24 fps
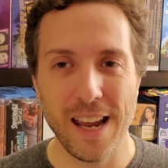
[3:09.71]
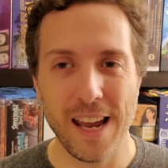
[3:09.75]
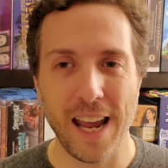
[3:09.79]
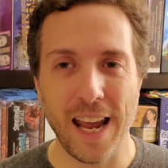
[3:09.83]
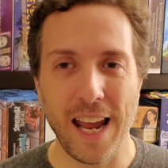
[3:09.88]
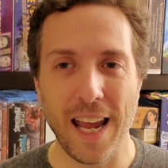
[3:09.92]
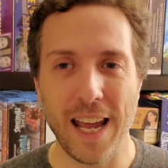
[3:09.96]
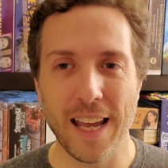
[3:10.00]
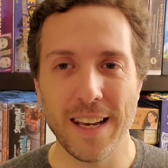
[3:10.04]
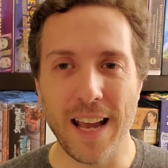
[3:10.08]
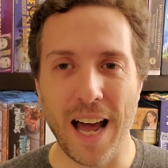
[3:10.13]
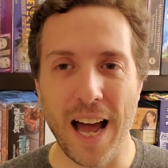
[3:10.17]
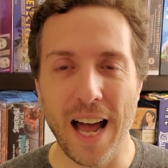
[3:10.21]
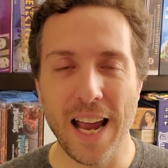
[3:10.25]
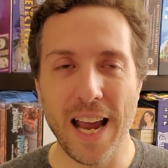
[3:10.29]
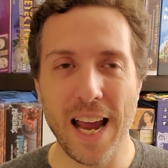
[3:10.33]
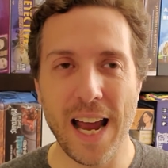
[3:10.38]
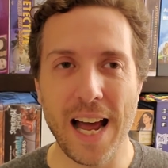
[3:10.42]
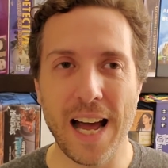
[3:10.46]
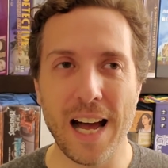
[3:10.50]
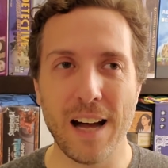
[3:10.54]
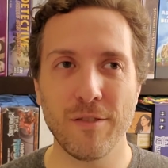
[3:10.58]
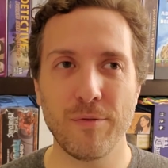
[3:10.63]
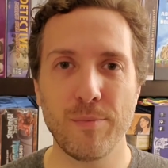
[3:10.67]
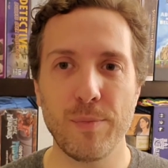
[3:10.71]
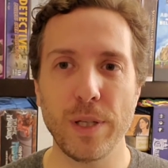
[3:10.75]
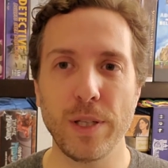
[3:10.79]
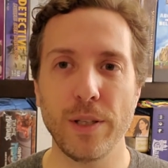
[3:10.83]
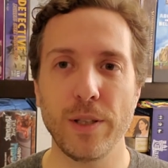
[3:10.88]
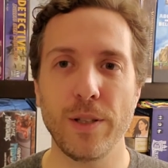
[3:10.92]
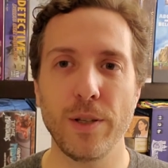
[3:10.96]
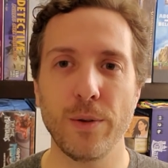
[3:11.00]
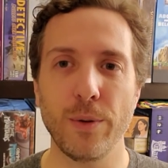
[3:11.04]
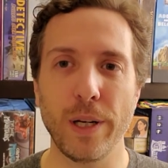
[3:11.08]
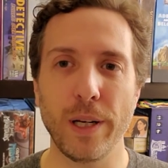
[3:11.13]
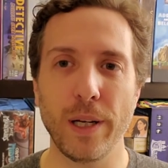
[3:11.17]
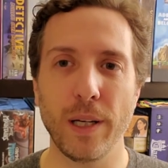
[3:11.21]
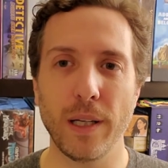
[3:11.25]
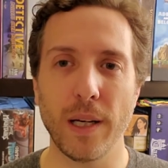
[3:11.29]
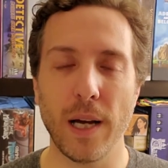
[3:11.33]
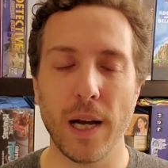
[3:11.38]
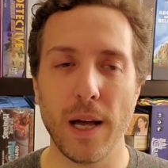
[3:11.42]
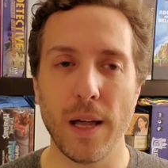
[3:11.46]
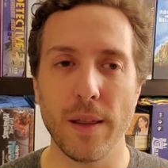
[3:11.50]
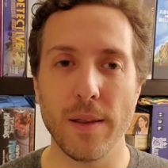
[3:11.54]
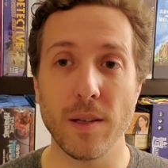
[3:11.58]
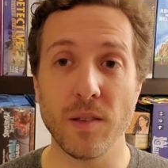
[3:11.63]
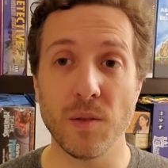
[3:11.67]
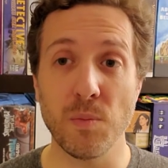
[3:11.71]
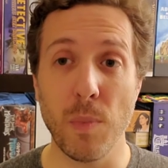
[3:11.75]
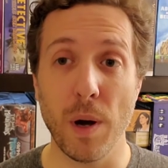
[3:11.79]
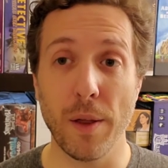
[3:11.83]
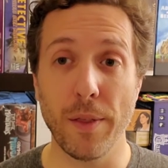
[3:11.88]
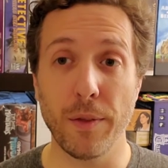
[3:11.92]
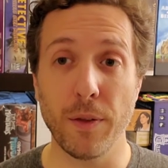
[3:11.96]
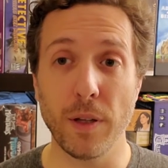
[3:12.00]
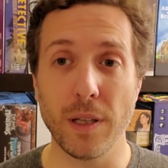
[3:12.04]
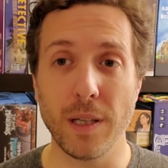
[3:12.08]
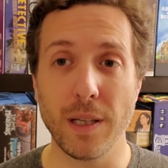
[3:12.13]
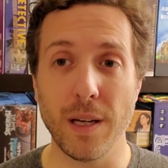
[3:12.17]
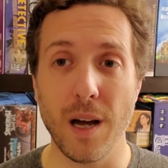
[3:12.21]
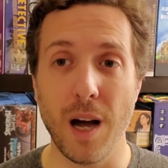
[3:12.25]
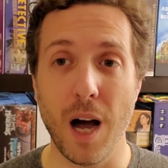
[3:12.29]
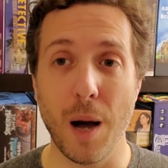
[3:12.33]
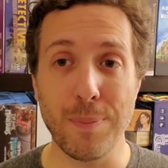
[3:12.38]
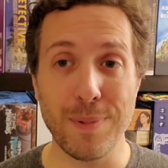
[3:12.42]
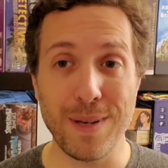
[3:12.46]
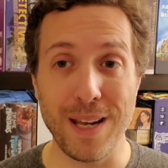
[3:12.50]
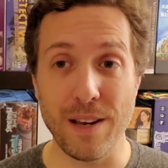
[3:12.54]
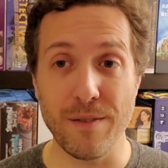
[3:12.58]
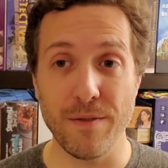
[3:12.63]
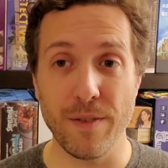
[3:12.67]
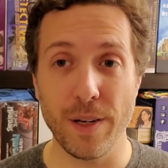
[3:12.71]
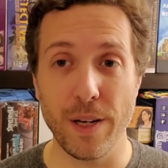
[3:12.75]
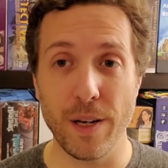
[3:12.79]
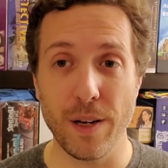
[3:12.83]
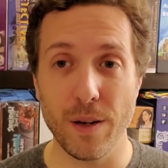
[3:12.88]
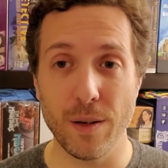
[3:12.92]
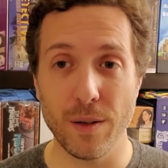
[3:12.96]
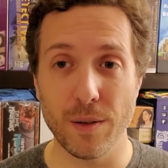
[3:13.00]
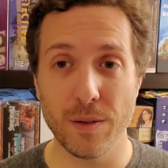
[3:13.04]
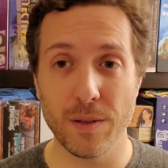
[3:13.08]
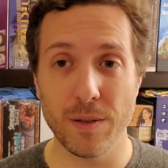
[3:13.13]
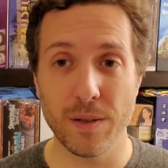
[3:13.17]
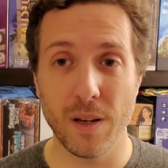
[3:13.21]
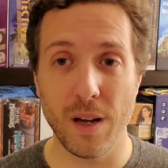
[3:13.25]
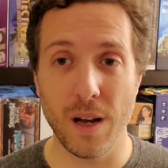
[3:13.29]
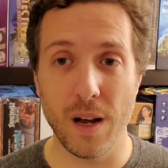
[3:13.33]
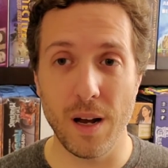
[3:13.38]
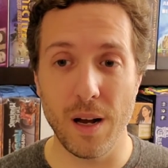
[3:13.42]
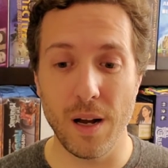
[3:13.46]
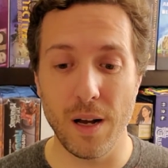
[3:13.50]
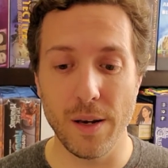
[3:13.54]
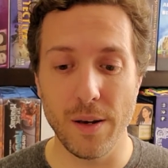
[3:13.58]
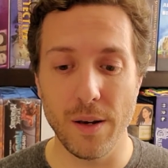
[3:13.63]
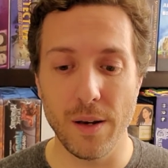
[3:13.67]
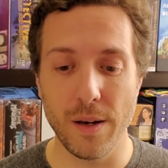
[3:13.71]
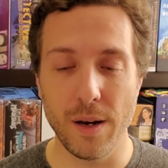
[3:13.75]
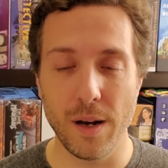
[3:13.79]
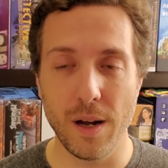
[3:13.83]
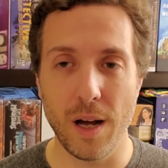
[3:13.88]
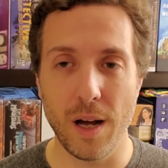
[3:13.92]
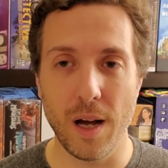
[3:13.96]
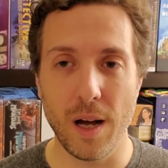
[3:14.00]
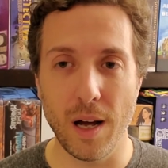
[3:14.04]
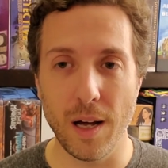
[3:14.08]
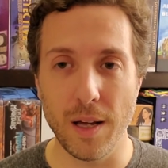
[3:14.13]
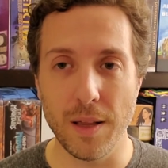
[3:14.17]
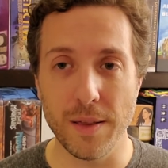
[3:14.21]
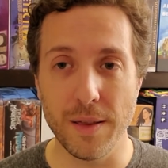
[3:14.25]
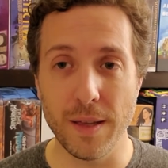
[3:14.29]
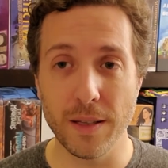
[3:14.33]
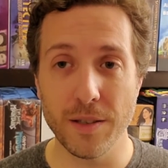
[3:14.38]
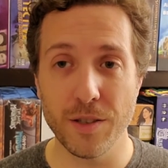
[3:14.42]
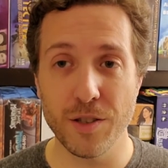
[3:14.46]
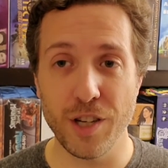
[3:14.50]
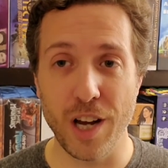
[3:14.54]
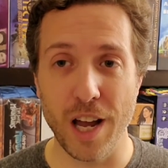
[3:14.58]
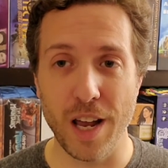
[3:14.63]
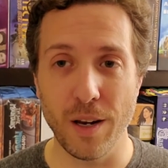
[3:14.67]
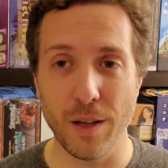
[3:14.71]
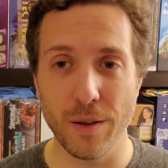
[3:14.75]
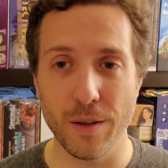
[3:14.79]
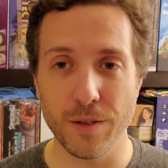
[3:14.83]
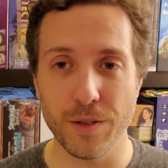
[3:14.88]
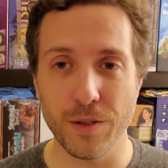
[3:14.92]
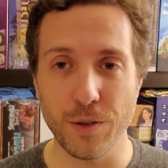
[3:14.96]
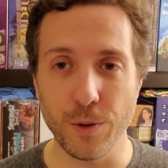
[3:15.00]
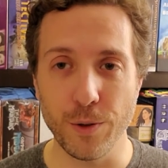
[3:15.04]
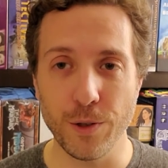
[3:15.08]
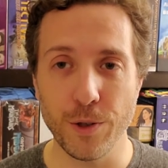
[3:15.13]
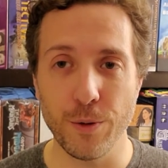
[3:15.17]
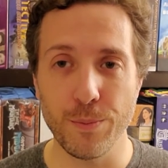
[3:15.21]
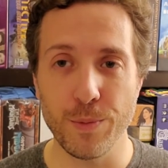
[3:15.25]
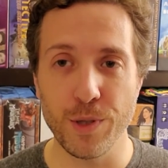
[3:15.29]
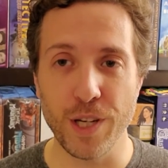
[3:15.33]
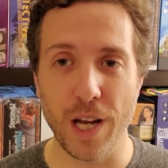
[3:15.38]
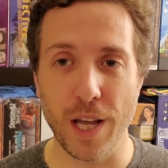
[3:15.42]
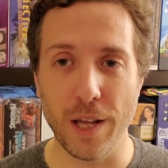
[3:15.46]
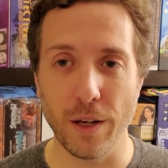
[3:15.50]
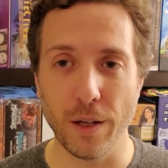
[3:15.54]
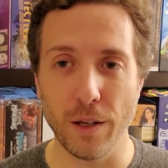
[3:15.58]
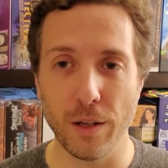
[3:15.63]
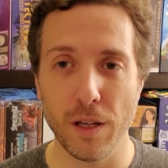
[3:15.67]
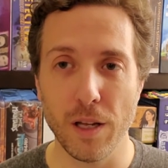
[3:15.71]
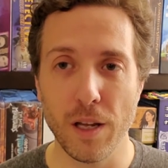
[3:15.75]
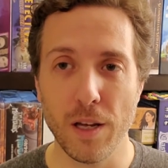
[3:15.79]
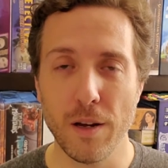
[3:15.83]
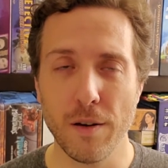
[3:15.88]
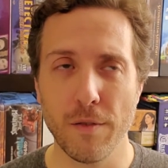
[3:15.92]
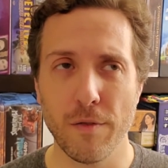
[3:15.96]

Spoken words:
And I have been doing these monthly update videos on this channel, this YouTube channel,